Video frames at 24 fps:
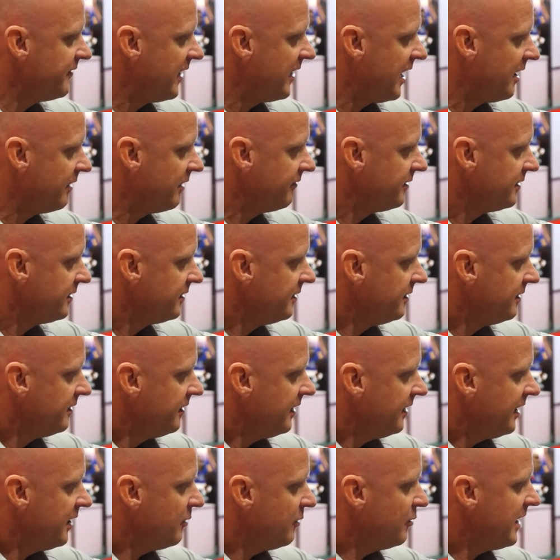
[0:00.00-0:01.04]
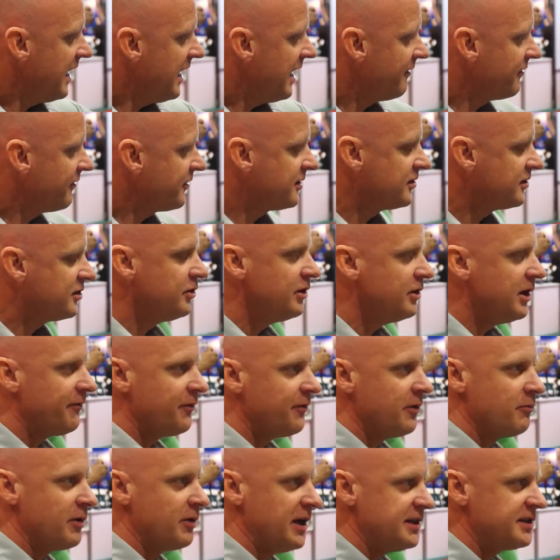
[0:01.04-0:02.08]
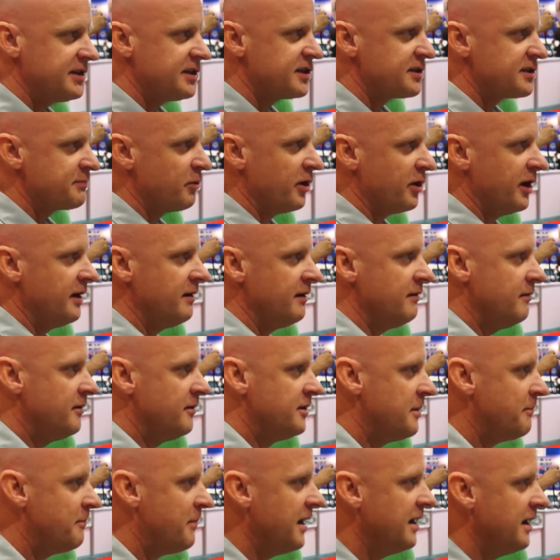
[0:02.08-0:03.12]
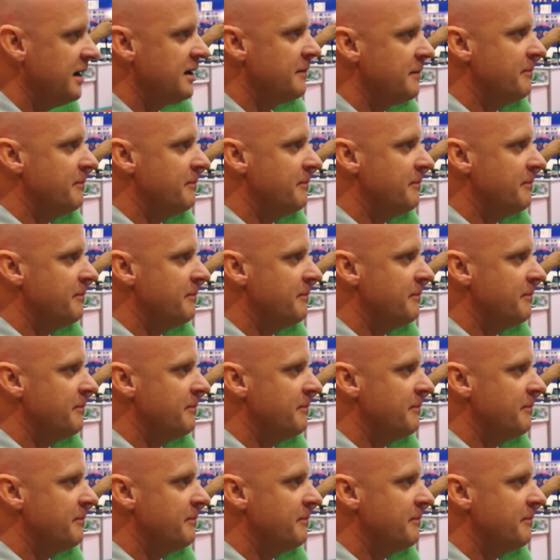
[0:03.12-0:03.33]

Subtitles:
valve, and we have 2 different rates of spring depending